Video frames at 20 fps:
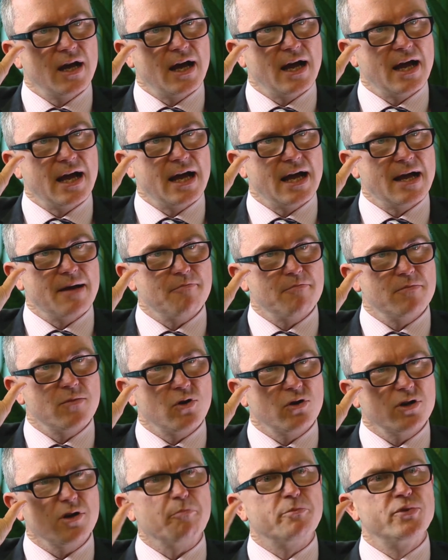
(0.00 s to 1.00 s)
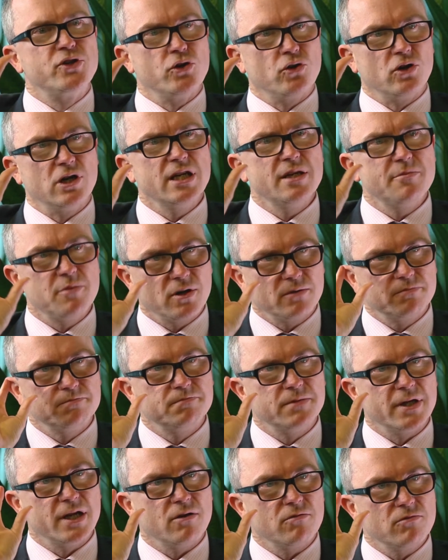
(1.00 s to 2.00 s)
um, well, not purely, but
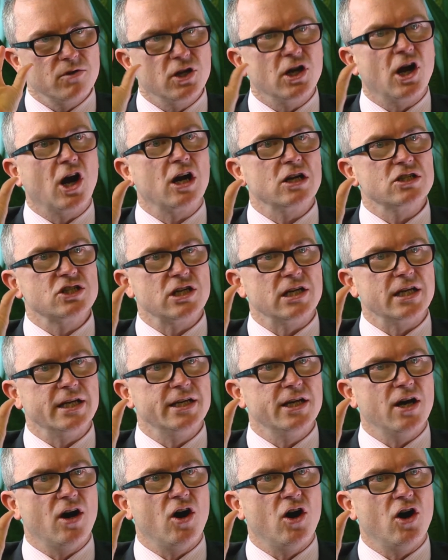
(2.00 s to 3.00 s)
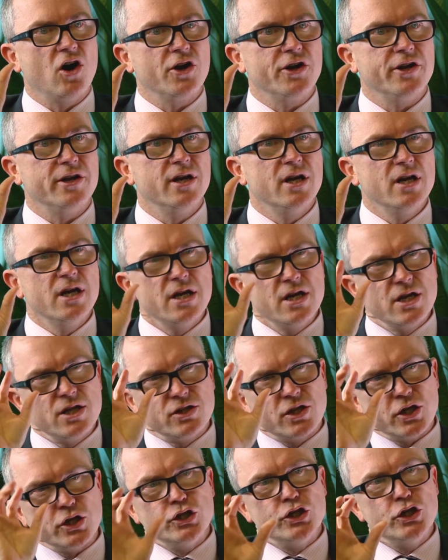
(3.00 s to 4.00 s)
you know, largely on
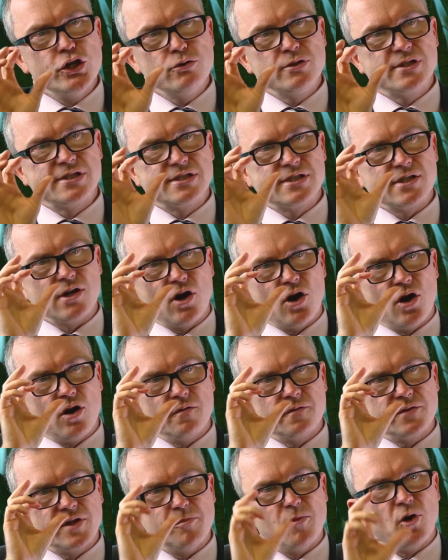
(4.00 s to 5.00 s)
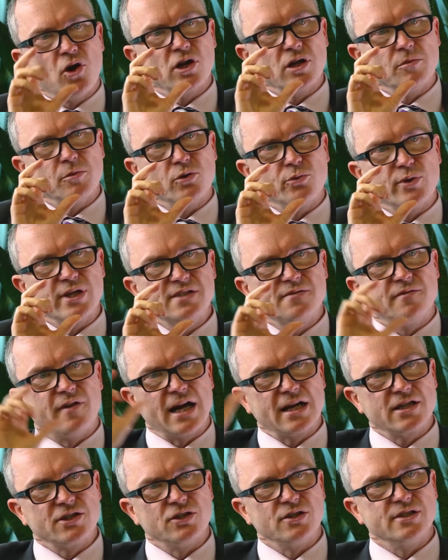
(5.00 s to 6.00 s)
the use of the modelable risk
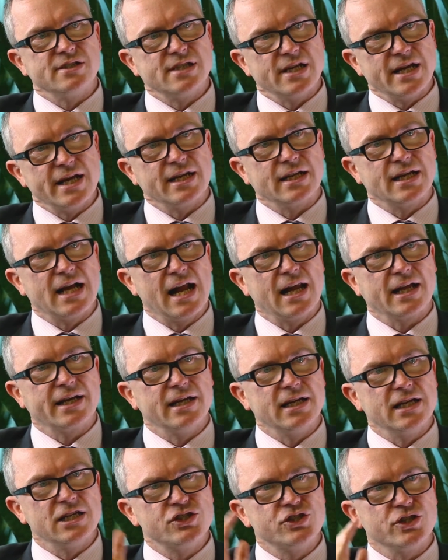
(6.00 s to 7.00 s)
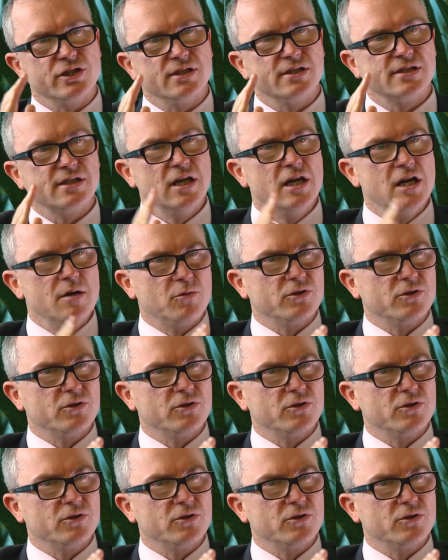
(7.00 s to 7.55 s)
factors in calculations.